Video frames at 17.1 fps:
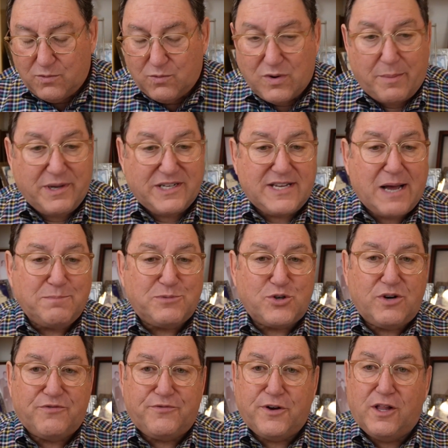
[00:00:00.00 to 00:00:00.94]
Rabbi
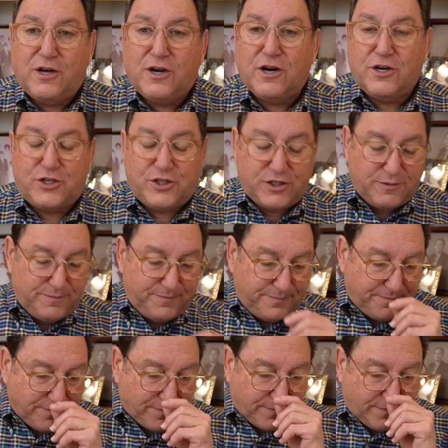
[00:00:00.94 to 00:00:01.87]
Samson Raphael Hirsch
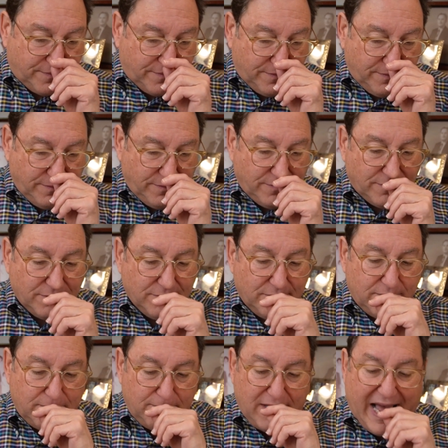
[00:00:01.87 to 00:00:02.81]

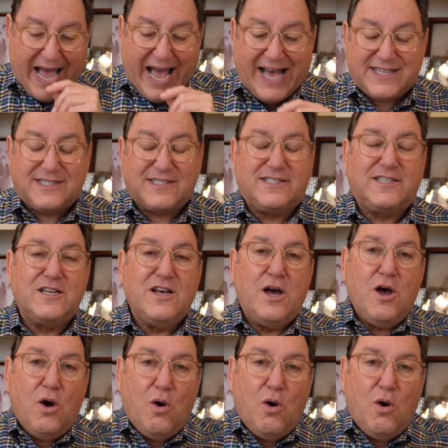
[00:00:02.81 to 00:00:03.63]
asks,